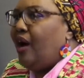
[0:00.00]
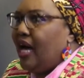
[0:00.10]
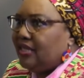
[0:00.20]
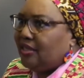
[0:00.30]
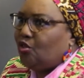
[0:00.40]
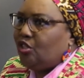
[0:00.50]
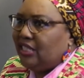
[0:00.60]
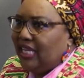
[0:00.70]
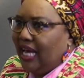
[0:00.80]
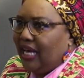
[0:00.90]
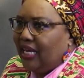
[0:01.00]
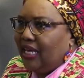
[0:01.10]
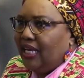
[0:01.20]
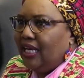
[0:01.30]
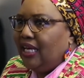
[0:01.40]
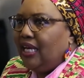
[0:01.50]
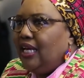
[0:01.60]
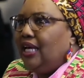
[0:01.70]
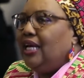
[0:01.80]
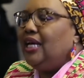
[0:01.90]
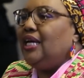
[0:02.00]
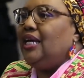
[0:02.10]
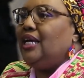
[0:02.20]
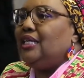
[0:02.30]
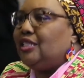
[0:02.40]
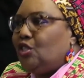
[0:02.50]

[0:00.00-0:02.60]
for us to say it